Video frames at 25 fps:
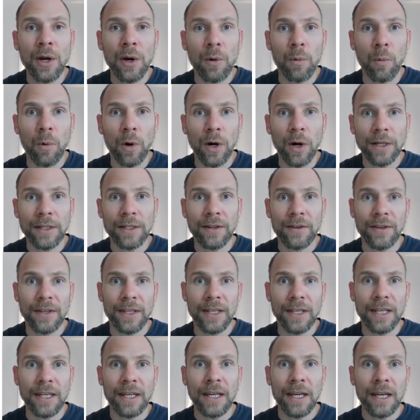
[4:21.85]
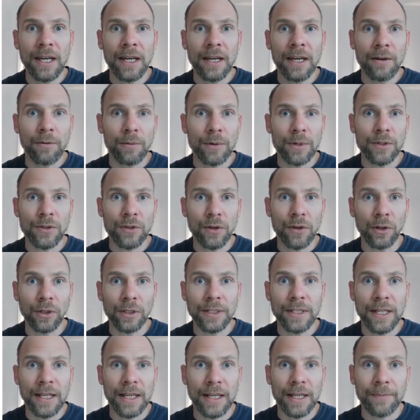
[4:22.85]
what the
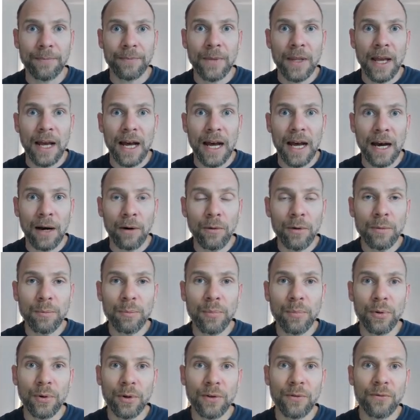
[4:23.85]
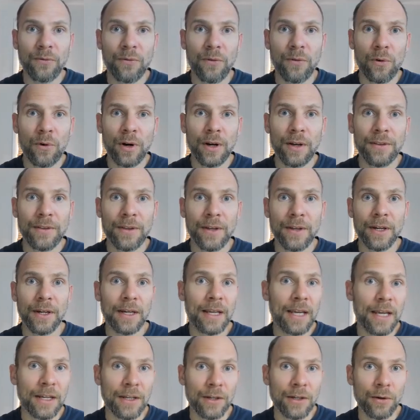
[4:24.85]
resulting output for the
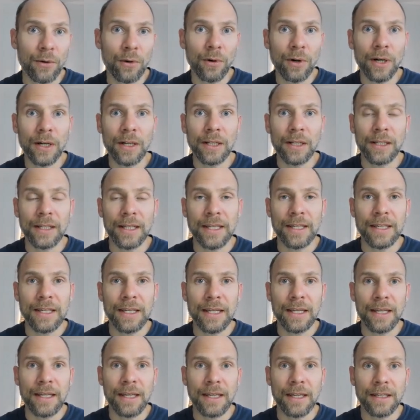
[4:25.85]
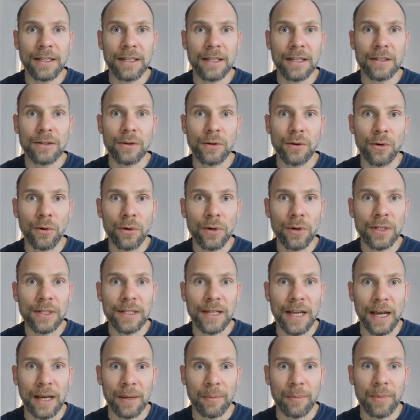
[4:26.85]
categorical indicators looks
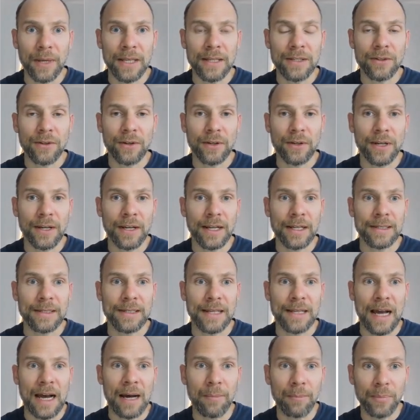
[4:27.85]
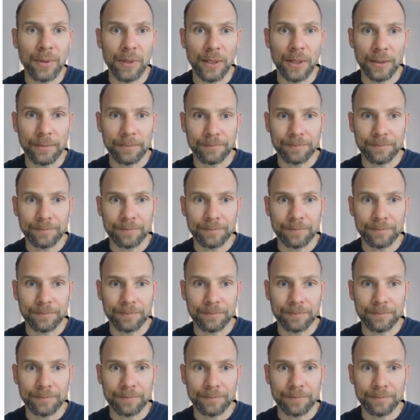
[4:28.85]
like based on an example.